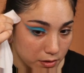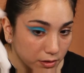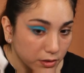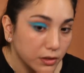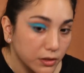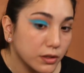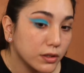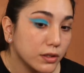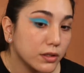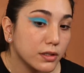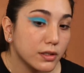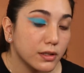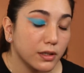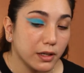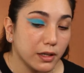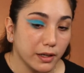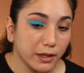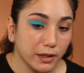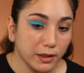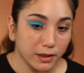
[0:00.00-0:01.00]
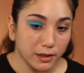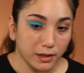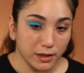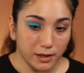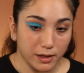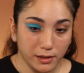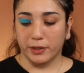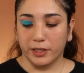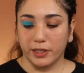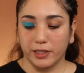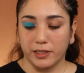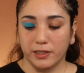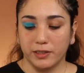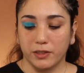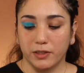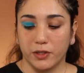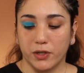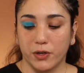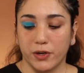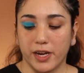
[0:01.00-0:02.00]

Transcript: just like that. We're gonna go